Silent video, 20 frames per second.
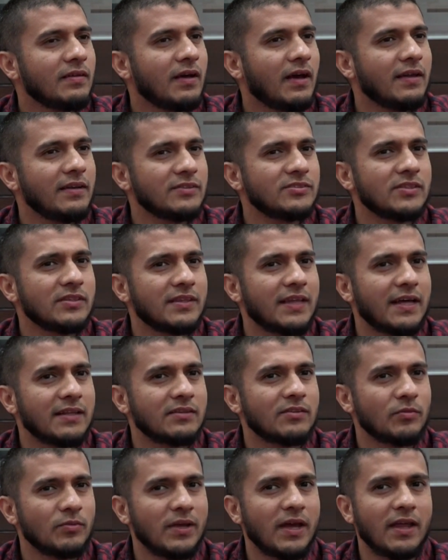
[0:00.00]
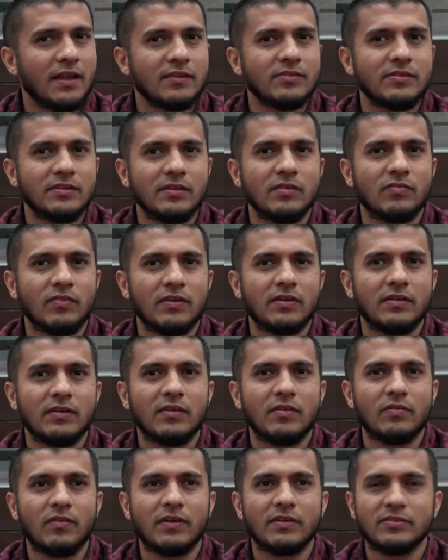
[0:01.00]
And isn't that the reality of
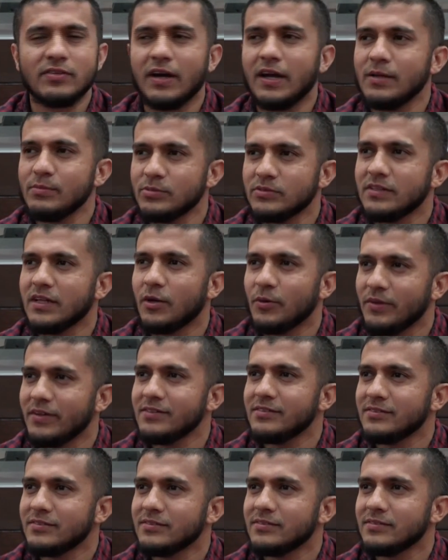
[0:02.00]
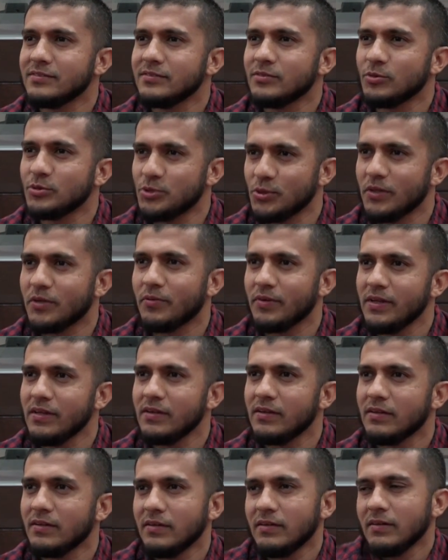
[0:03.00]
our times nowadays? Don't you agree?
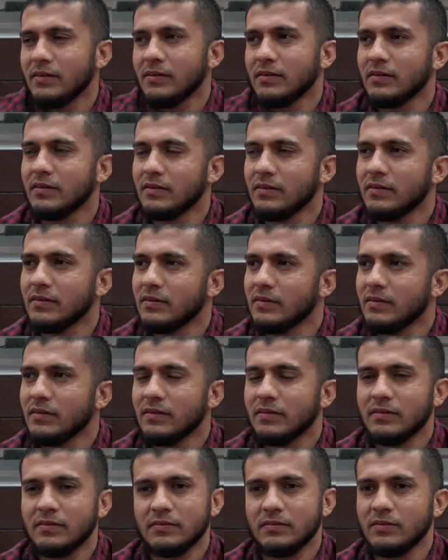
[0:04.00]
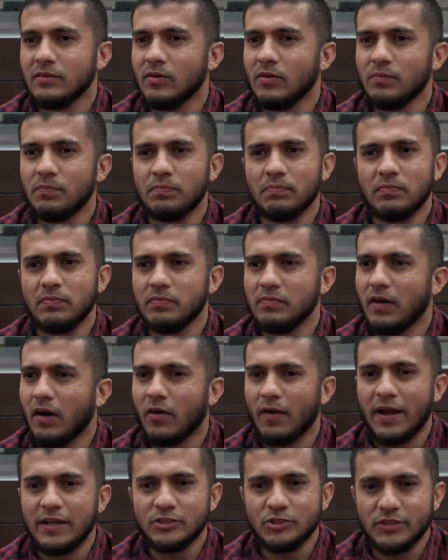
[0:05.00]
You know,
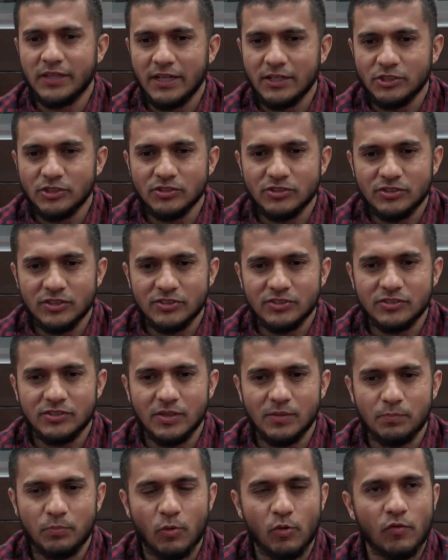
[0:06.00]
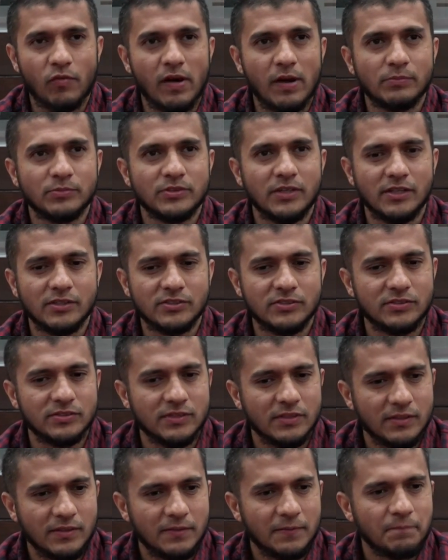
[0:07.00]
our education system programs us,
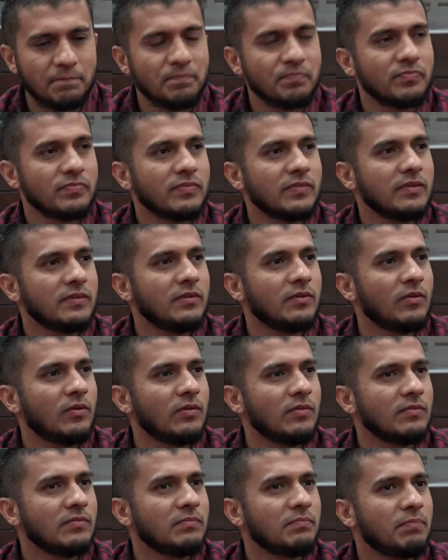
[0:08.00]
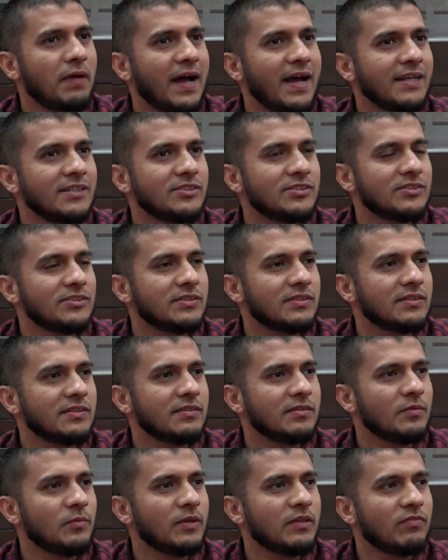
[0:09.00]
you know, pass
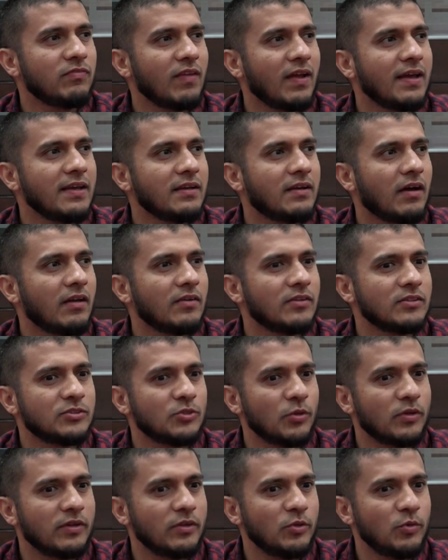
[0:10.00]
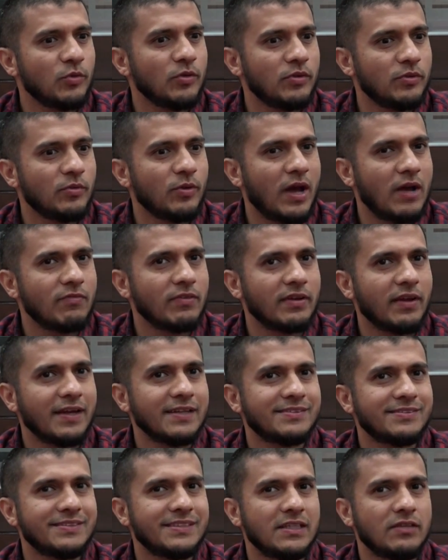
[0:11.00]
with flying colors so you have a
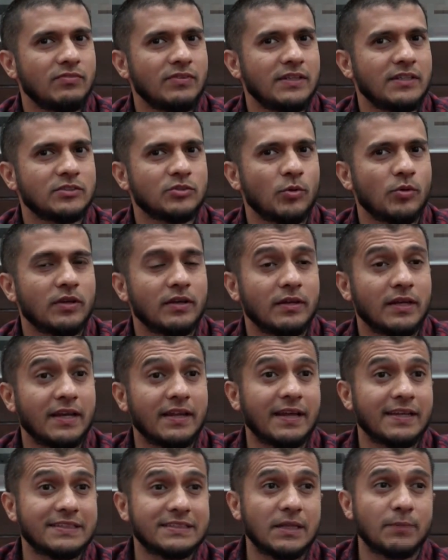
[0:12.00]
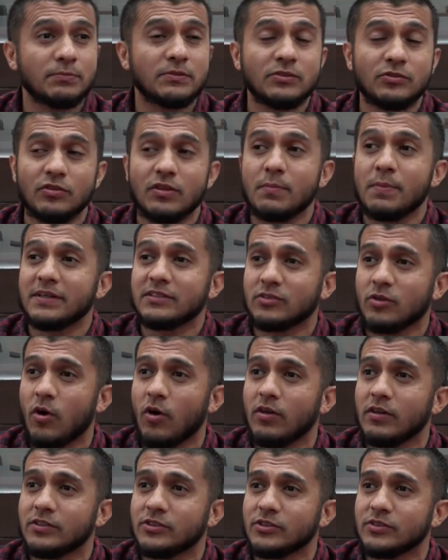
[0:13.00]
nice CV so you can get accepted to the best
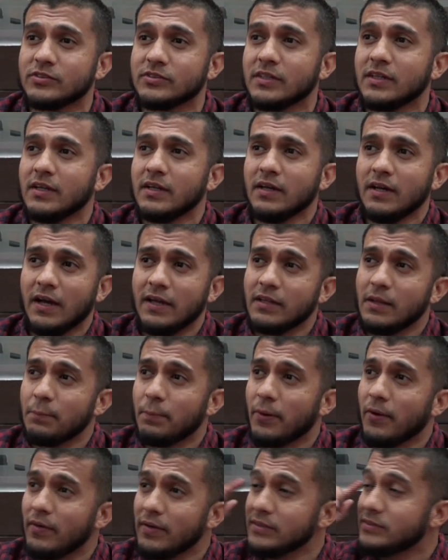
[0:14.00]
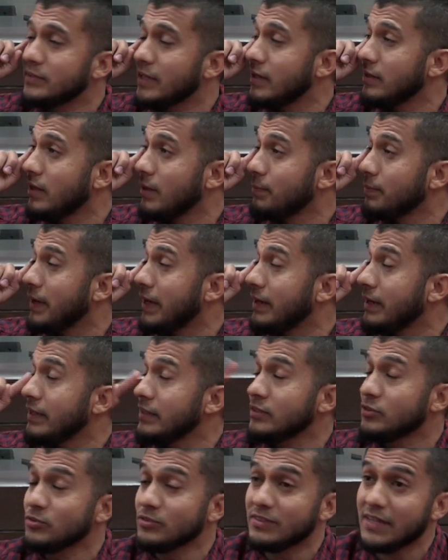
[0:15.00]
colleges. And then parents end up getting
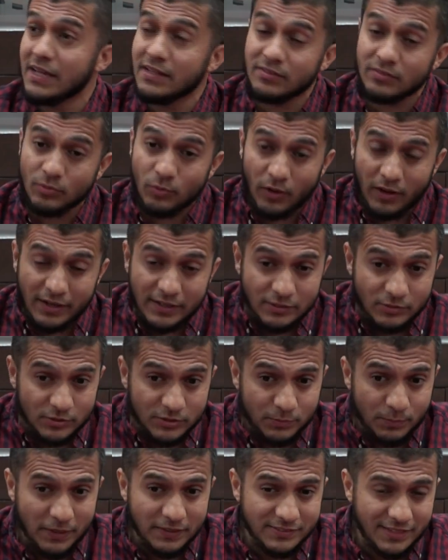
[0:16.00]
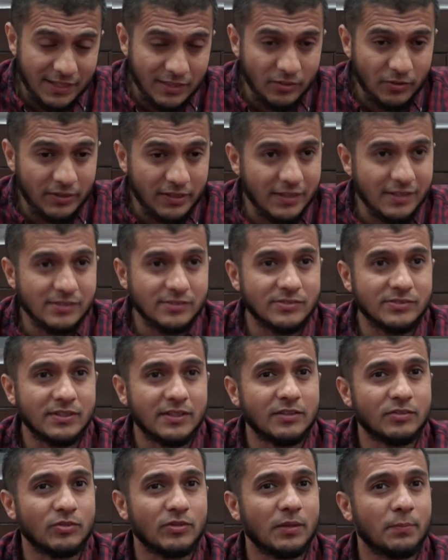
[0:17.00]
into debt. Why? To send their kids
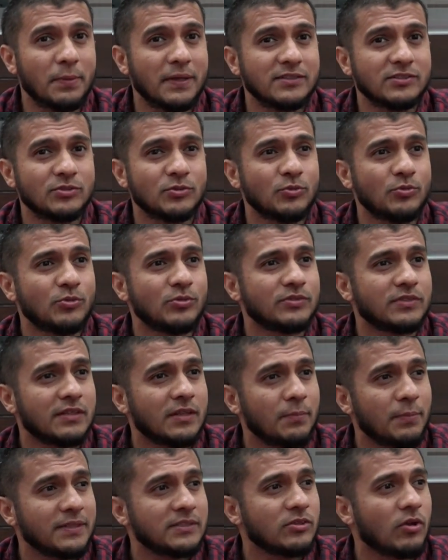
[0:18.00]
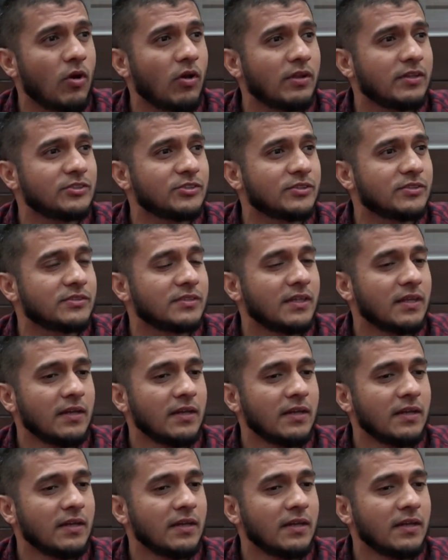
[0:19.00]
into the best schools and the best colleges.